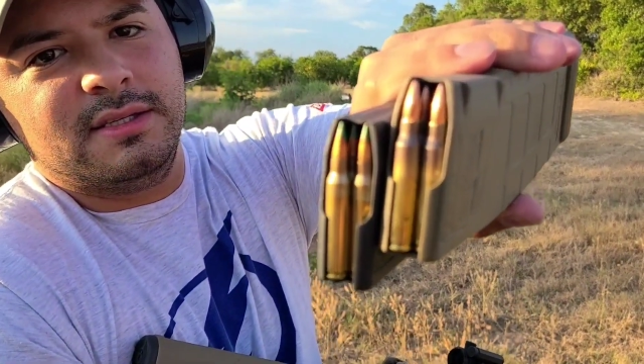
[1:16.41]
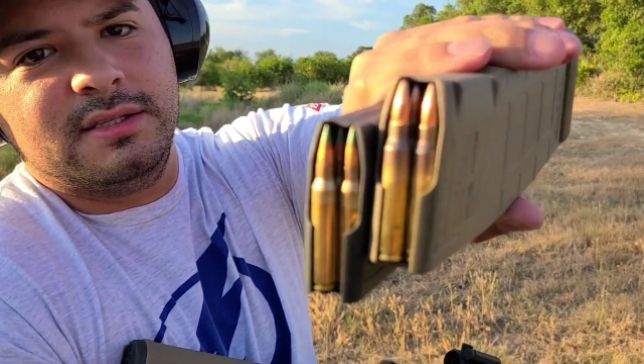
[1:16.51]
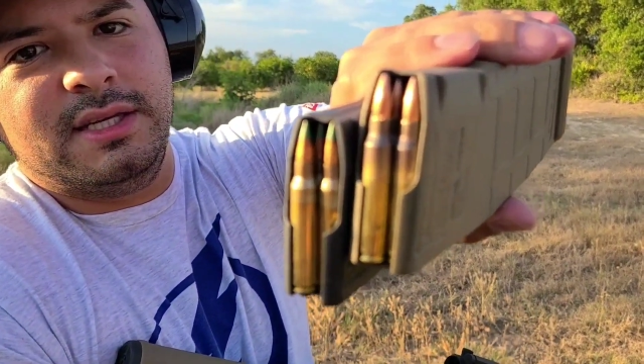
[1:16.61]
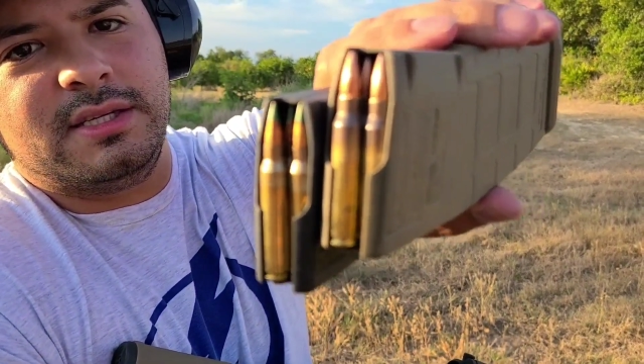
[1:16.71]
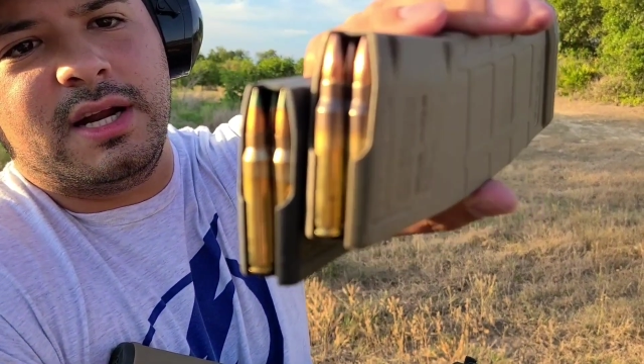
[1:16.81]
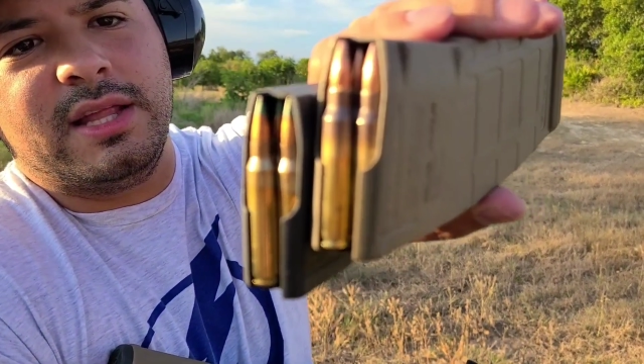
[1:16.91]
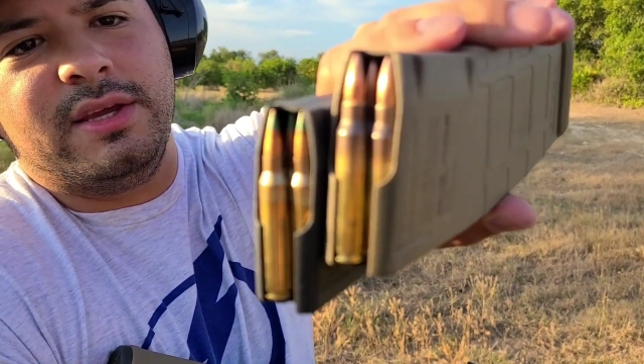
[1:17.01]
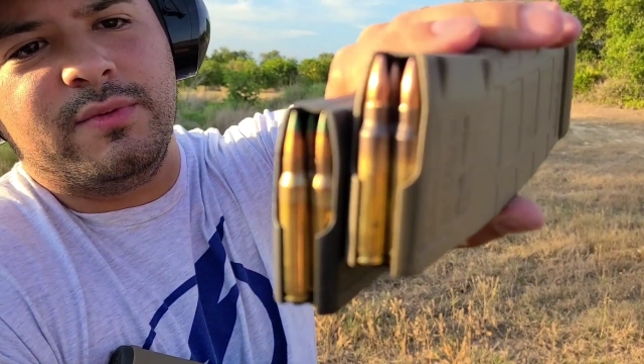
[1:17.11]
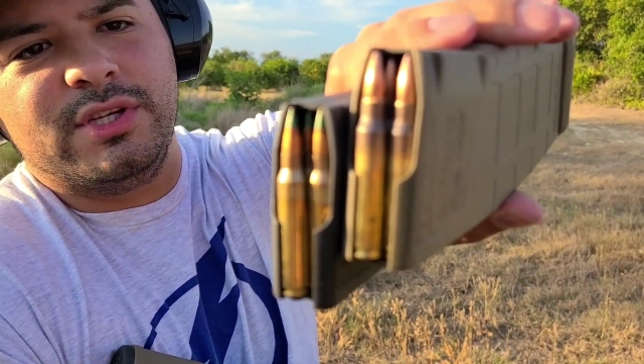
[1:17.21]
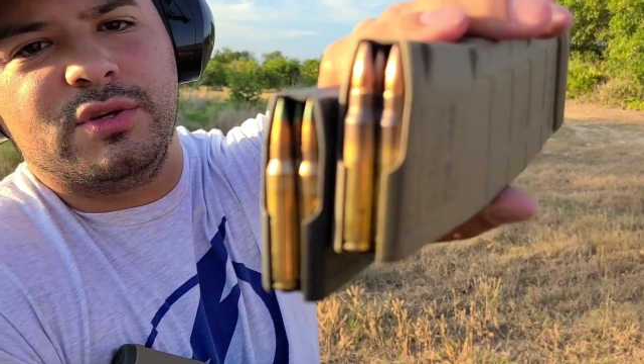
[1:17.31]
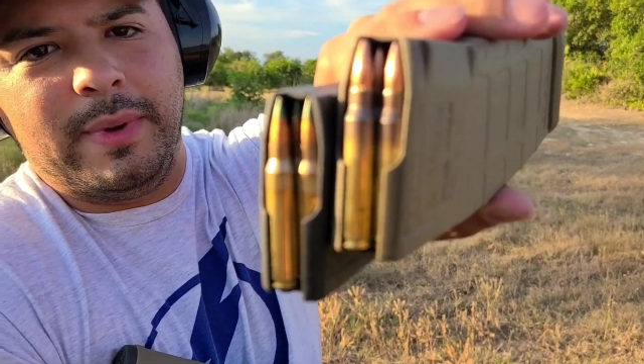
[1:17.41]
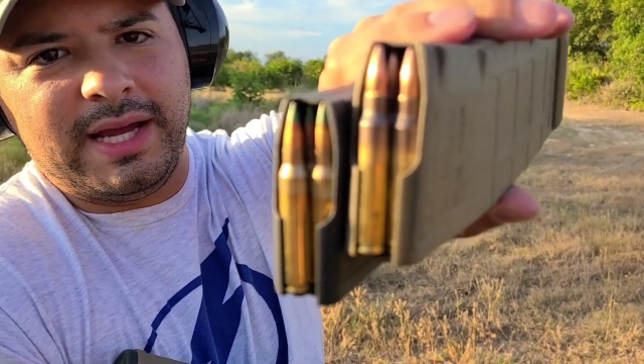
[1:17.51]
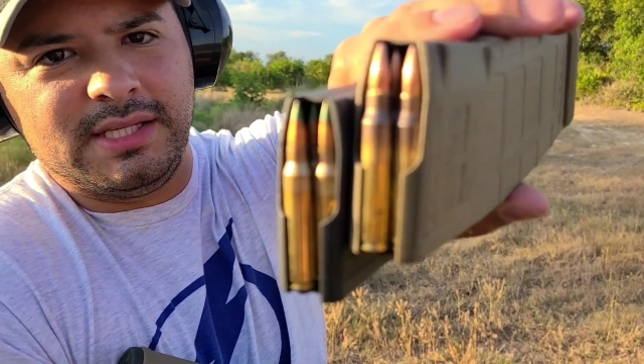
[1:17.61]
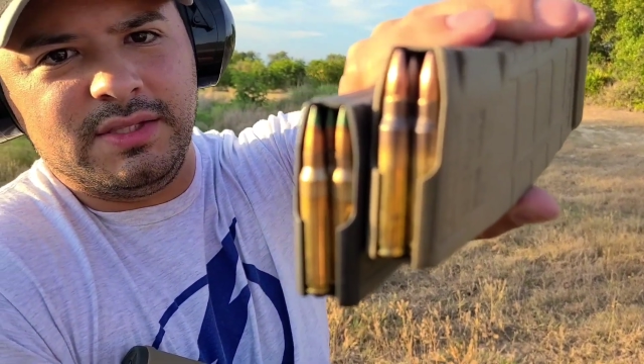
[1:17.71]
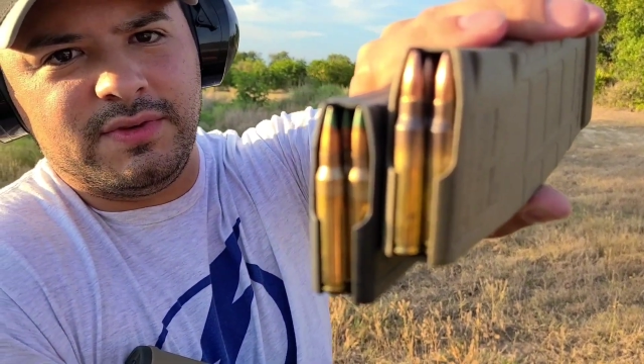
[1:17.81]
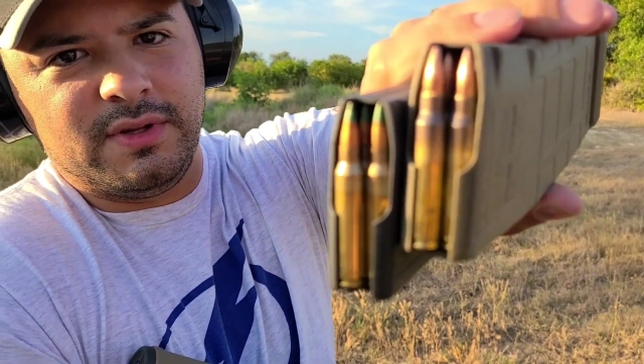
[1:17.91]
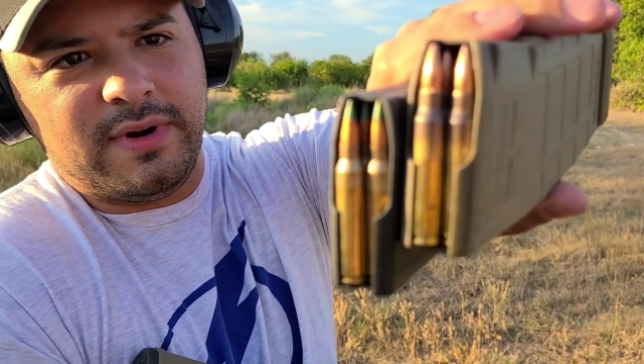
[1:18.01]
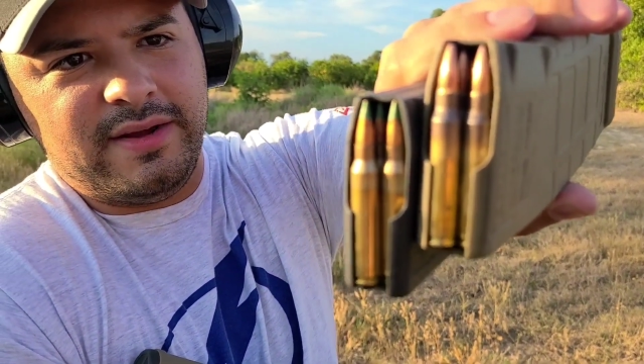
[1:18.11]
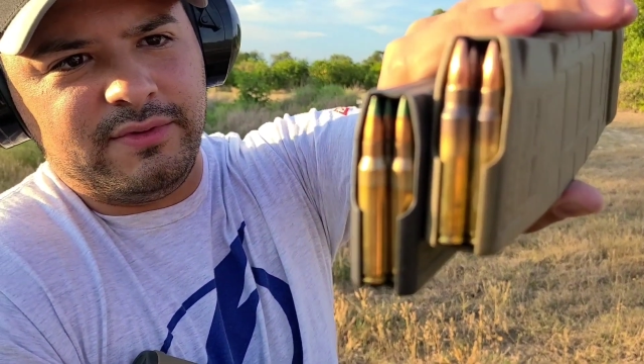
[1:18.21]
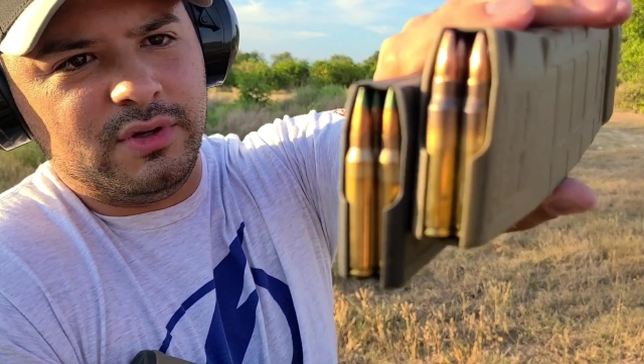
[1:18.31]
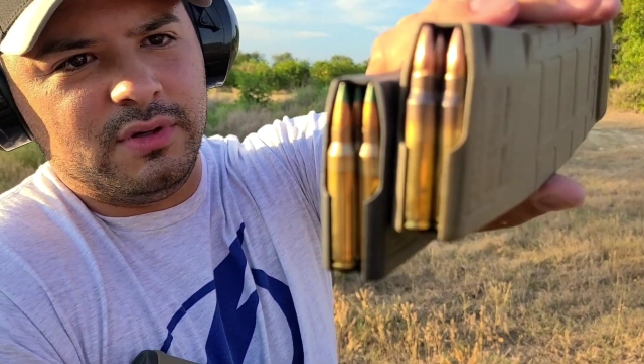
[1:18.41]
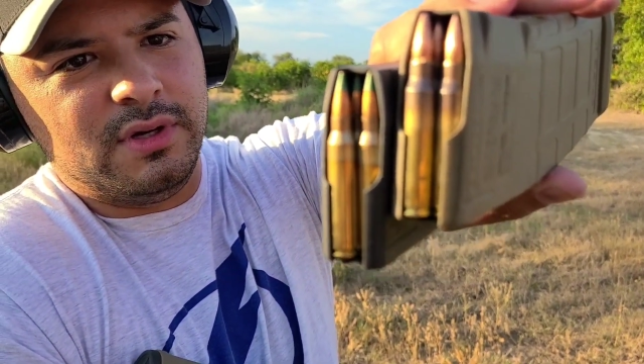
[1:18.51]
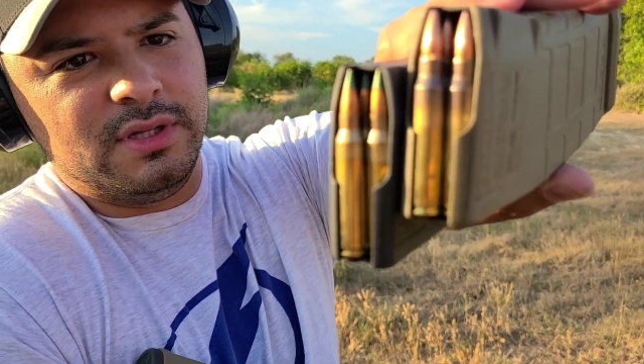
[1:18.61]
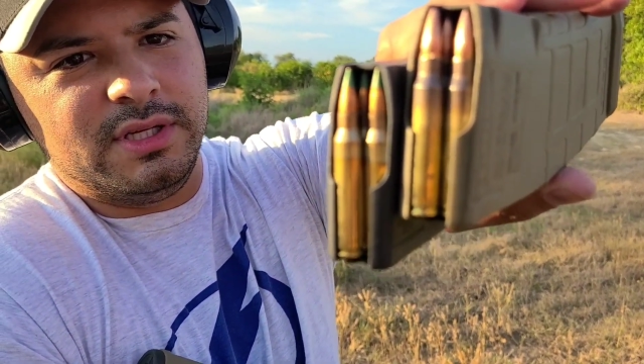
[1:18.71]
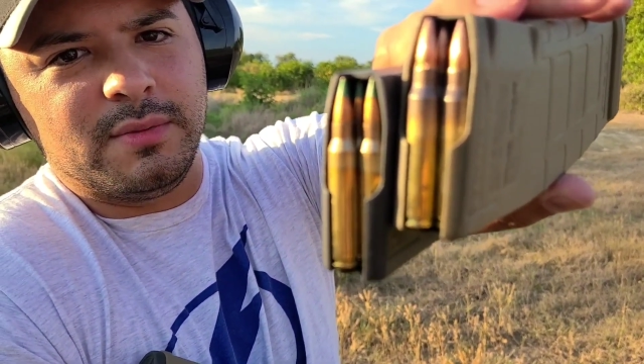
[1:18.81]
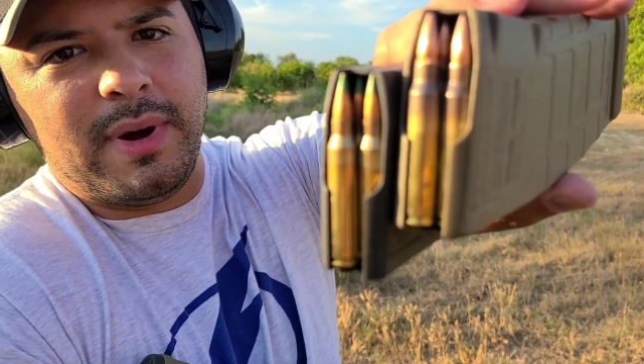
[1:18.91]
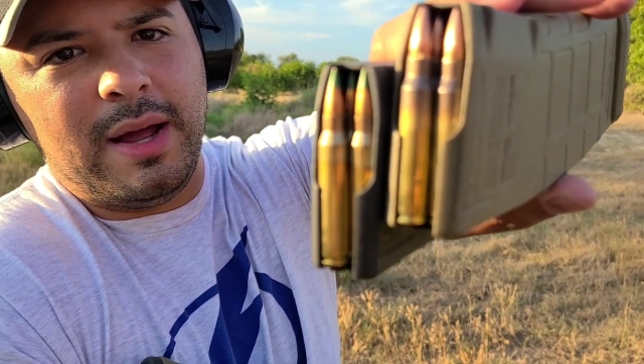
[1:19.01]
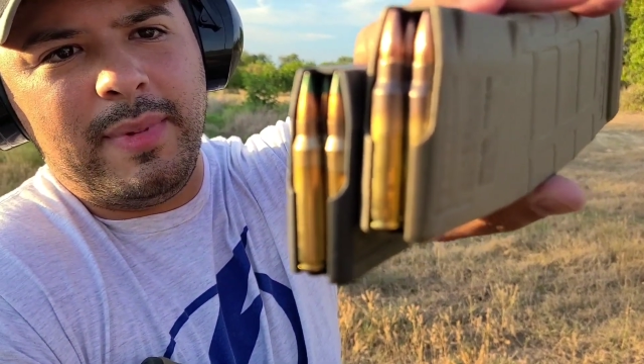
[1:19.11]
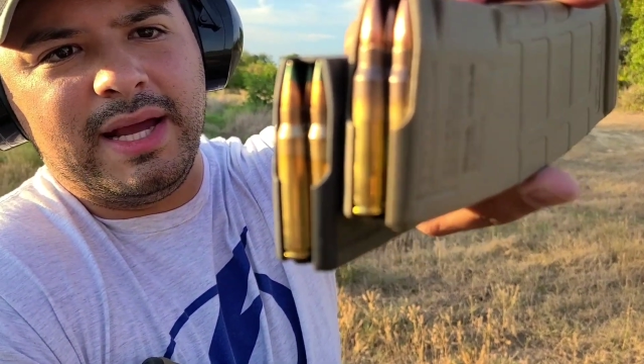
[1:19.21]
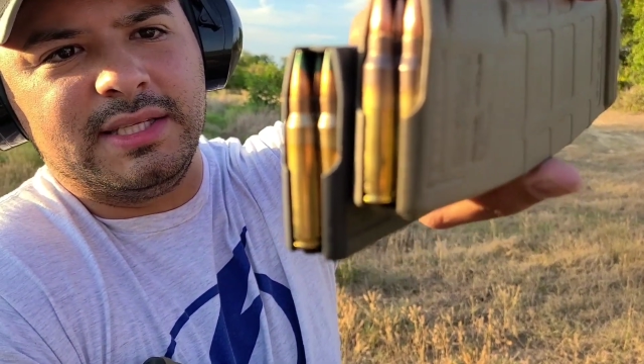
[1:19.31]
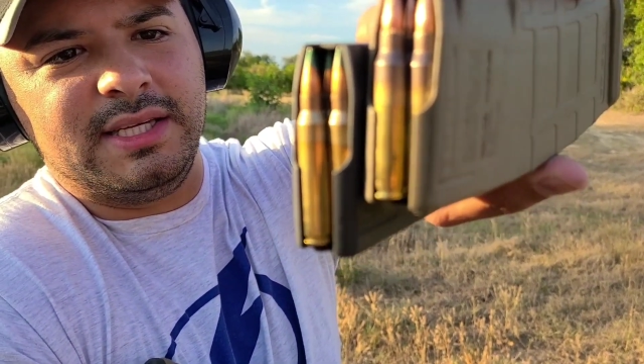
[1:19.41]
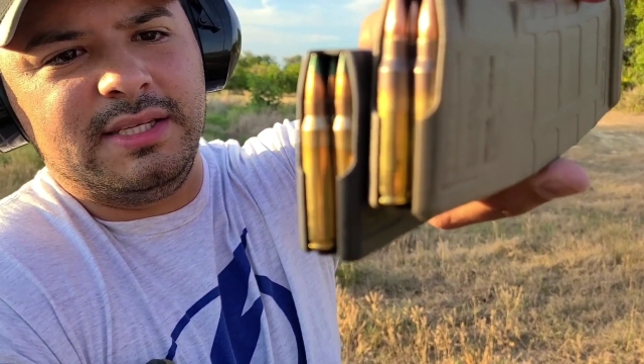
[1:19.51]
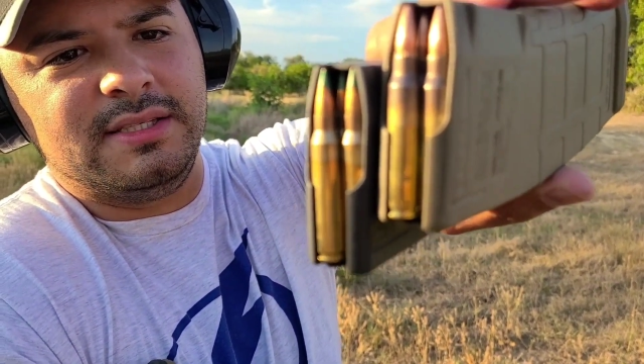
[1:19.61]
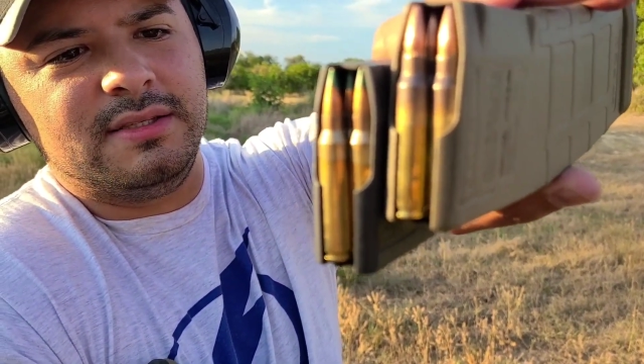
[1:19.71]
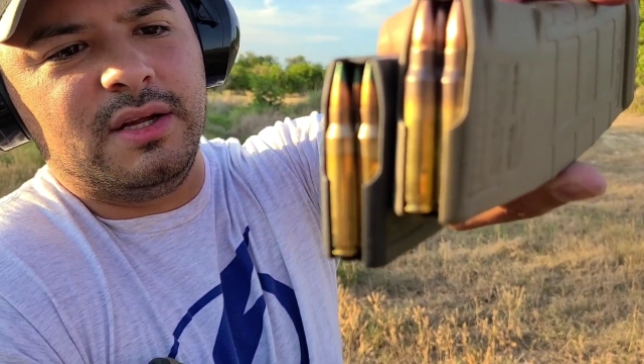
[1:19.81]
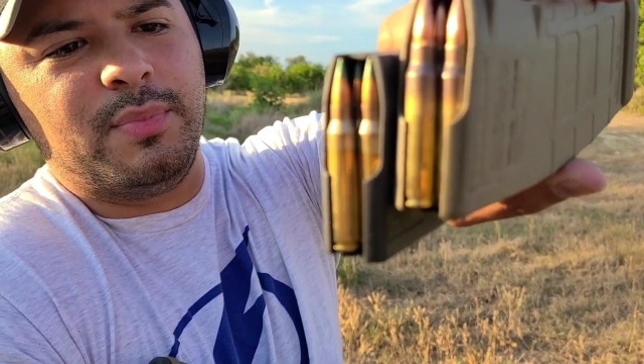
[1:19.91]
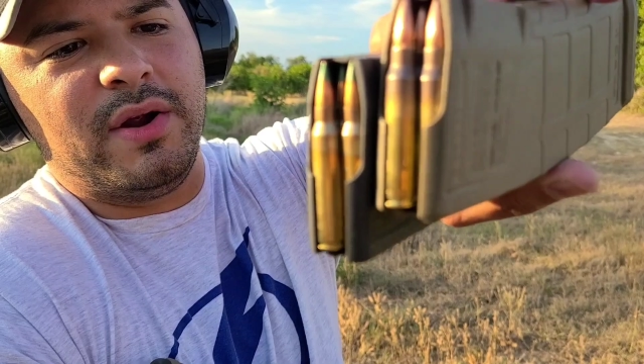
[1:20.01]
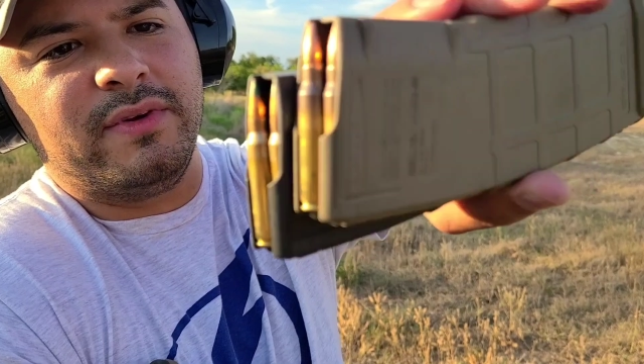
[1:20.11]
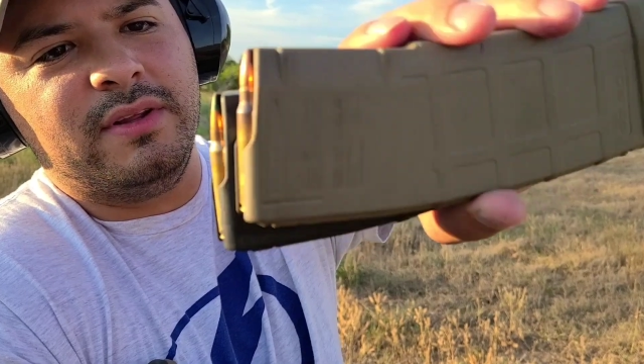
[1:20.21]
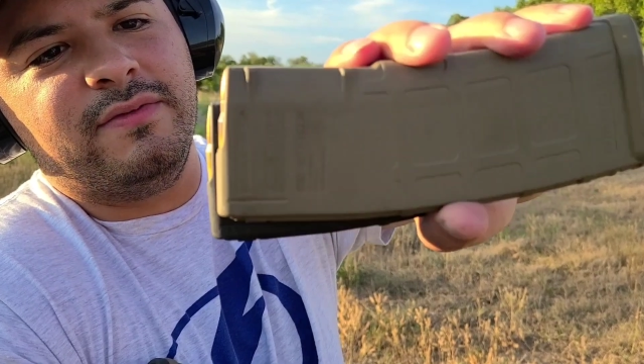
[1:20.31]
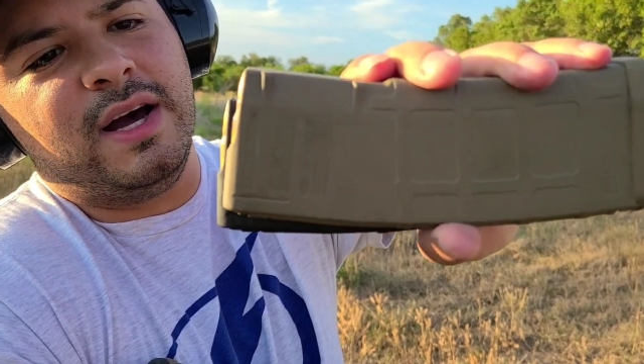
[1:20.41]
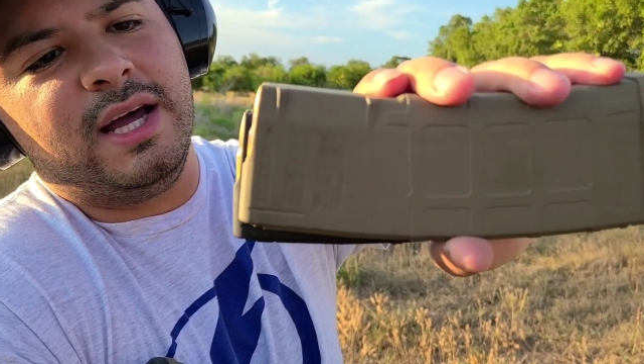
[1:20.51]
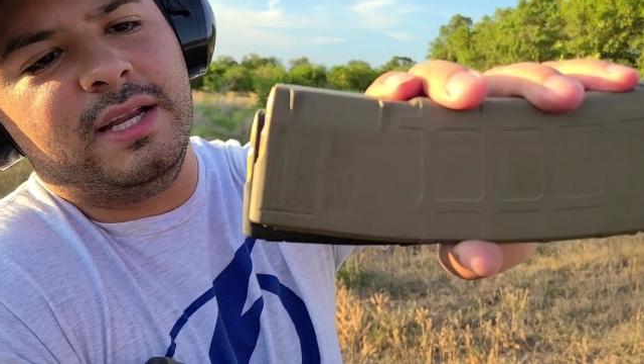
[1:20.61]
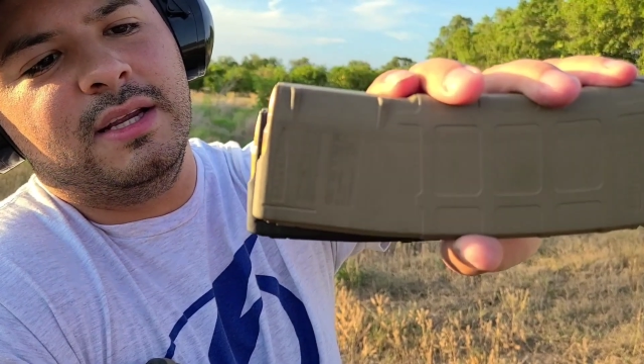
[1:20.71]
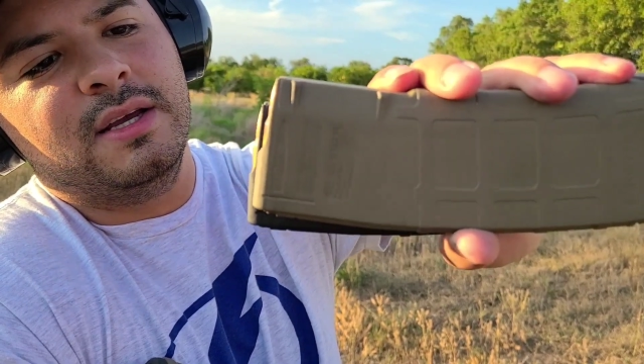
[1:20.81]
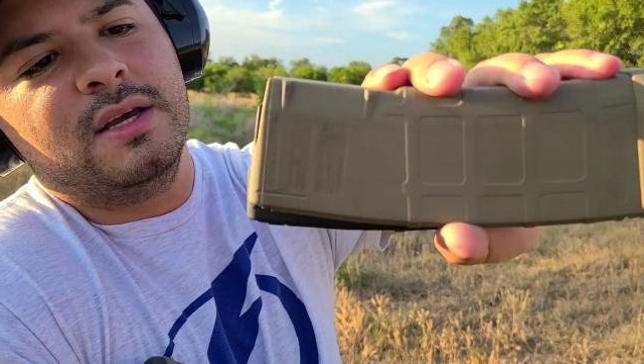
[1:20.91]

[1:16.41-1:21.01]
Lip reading: These are not the original magazines for the rifle. These are my magazines. They're perfectly fine.